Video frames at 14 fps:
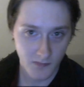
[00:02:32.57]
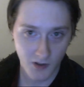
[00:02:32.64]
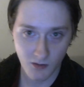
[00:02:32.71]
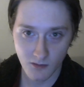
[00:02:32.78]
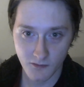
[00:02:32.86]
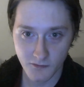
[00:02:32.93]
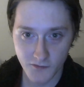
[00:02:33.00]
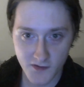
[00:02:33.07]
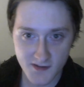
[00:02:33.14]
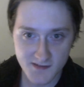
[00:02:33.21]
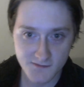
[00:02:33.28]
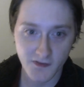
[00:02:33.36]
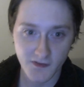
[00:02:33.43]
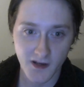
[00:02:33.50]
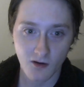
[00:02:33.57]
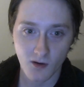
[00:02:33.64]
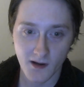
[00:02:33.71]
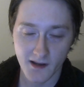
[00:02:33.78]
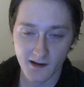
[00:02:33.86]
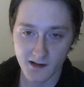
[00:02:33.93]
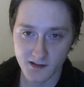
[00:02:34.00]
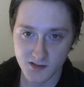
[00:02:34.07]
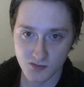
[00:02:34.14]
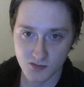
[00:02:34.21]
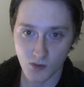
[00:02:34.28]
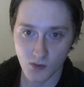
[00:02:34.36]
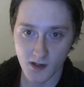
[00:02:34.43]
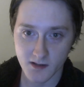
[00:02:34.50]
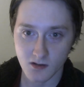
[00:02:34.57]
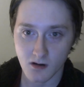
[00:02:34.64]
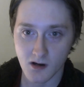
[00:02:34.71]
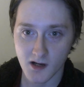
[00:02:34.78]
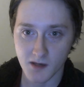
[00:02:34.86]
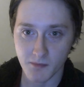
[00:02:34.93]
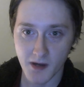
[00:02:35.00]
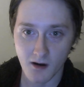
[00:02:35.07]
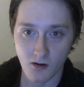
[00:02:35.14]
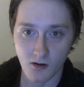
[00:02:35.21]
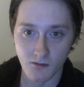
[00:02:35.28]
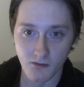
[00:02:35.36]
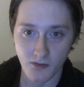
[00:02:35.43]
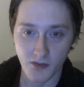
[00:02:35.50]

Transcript: However, for this video, I kind of just want to talk about